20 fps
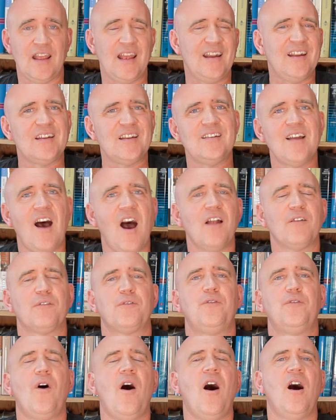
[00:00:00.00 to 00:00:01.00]
They did not
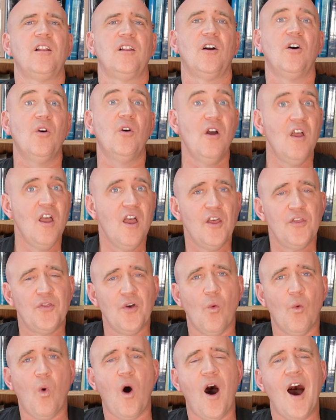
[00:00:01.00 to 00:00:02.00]
follow
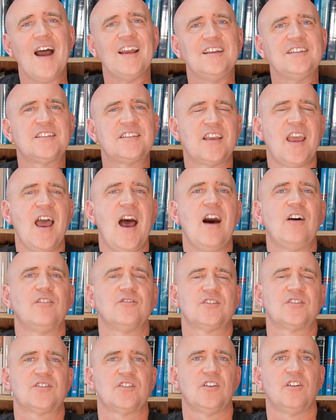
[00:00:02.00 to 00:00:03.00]
the wise
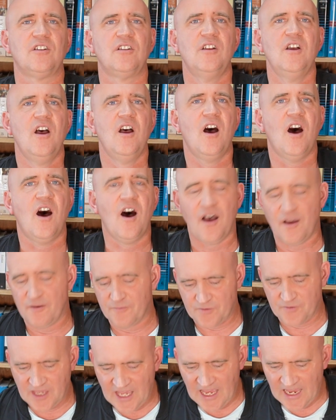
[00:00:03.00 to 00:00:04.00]
counsel
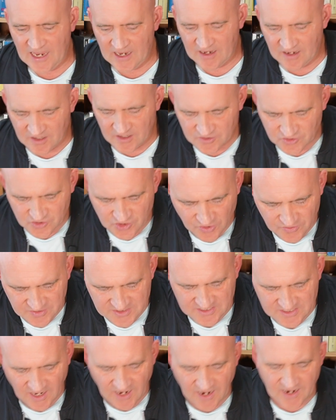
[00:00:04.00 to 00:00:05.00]
of King
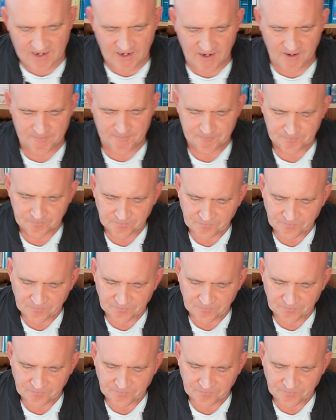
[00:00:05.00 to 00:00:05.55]
Josiah.